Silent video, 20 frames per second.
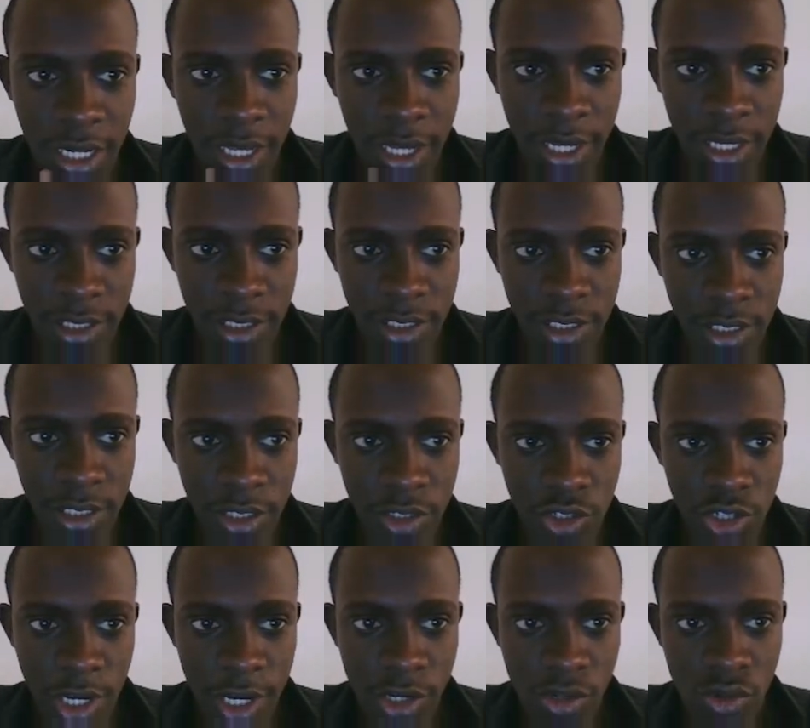client
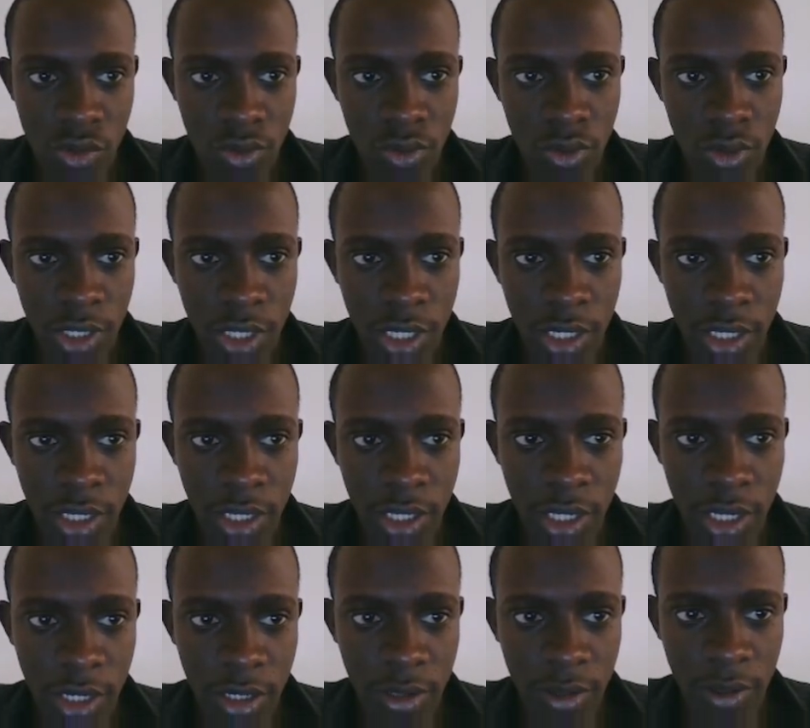and try to log in
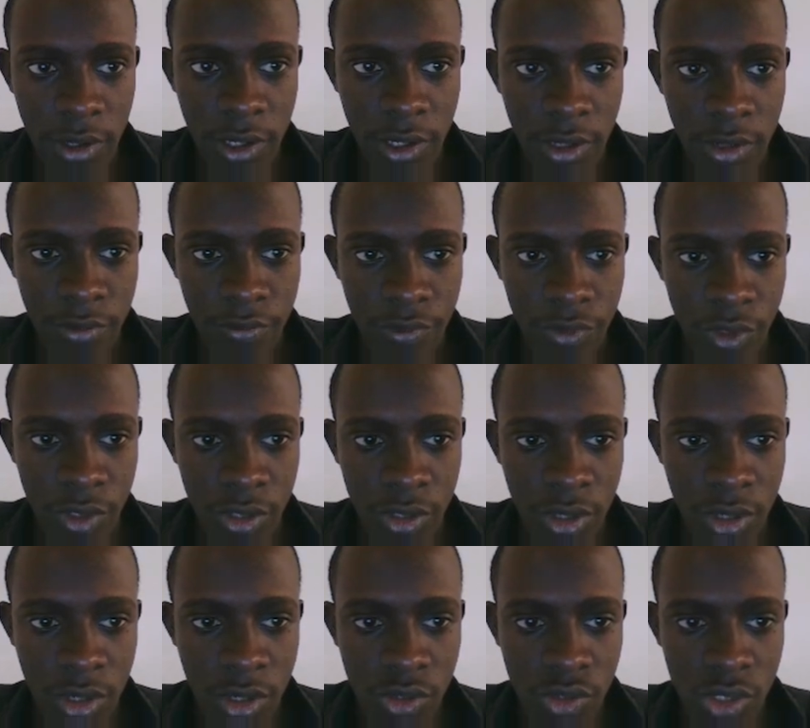again.
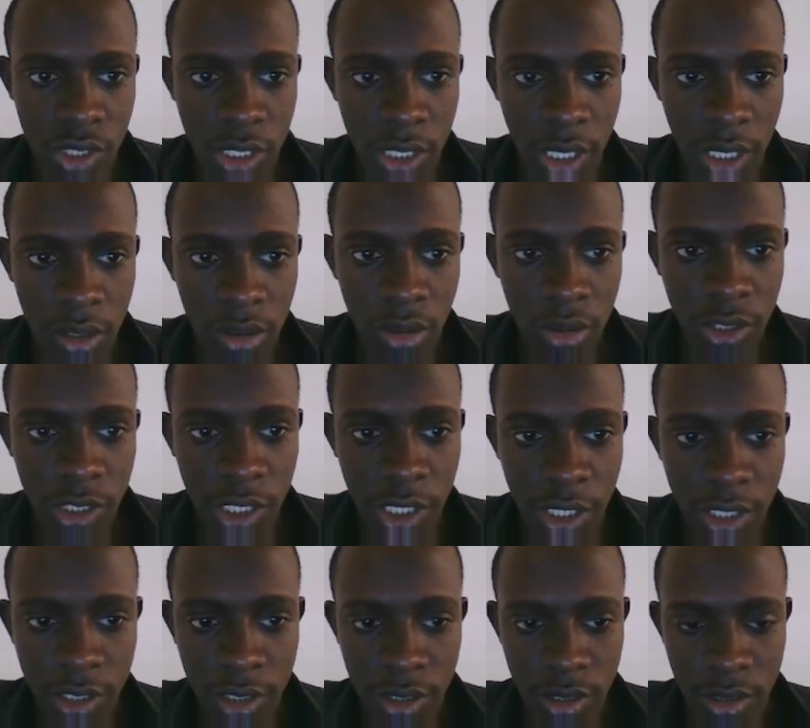So when I log
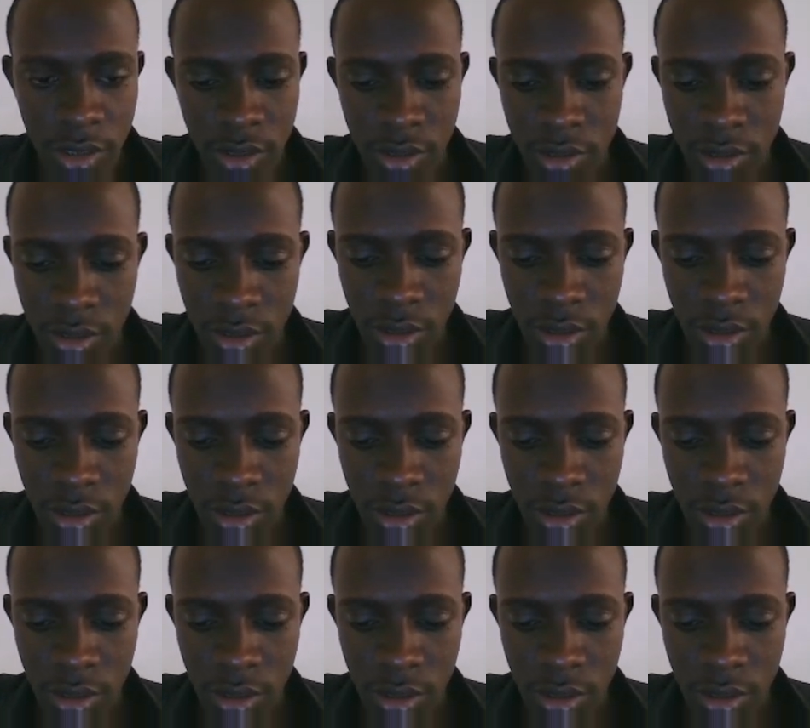in,